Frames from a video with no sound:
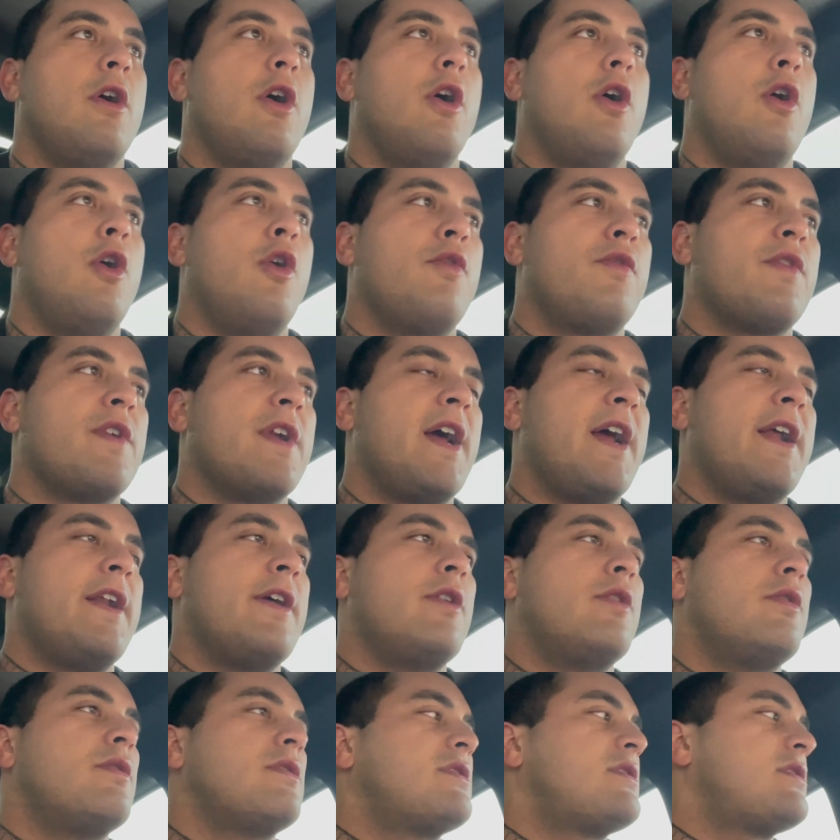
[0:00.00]
overnight
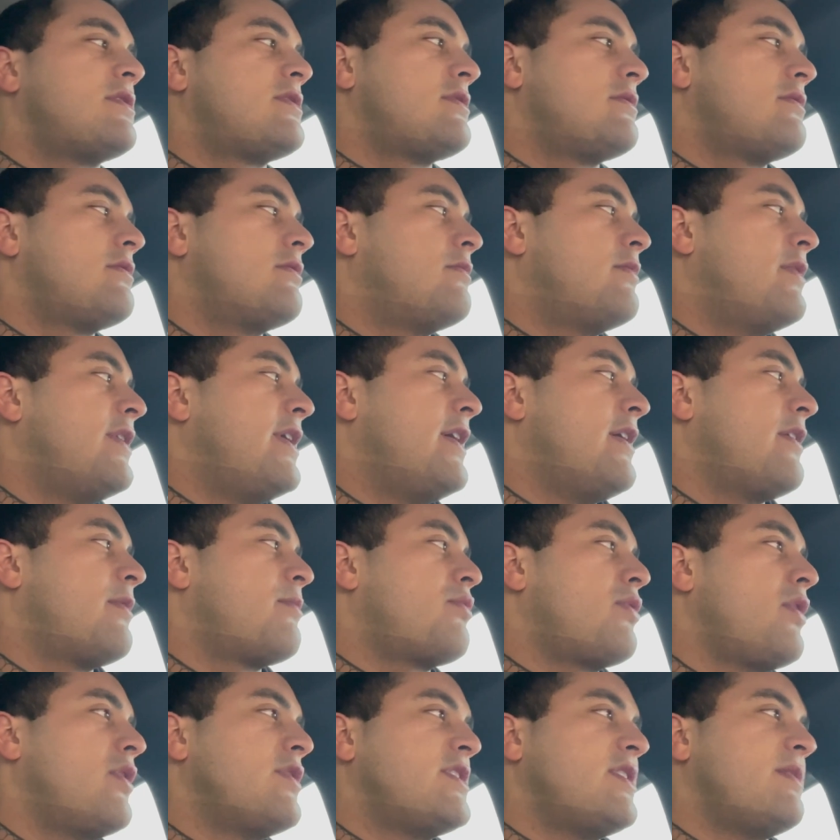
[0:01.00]
oats with
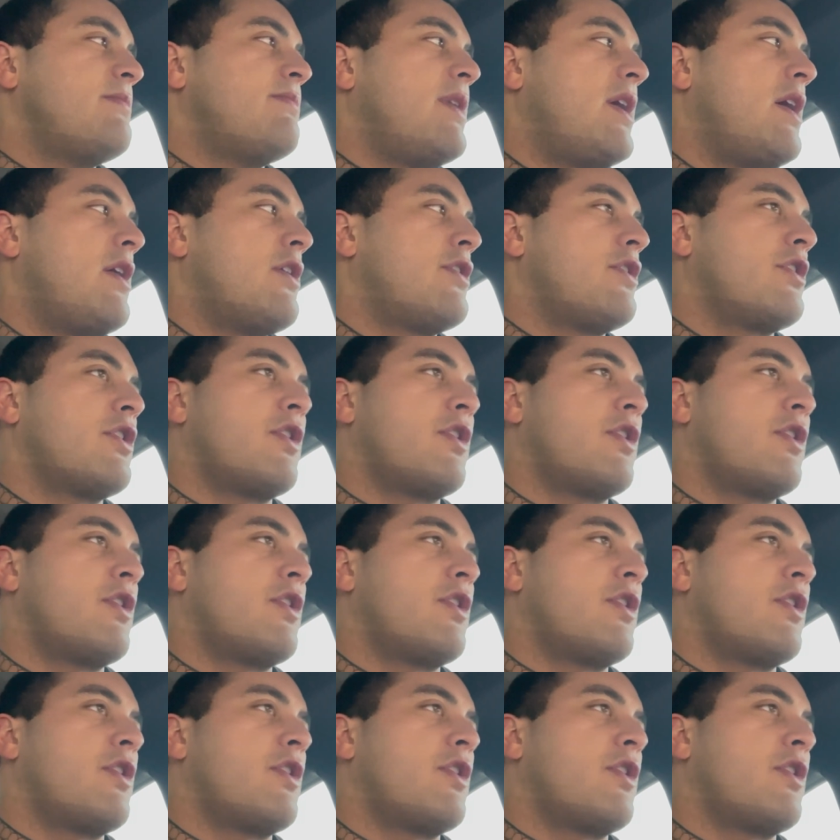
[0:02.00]
protein powder,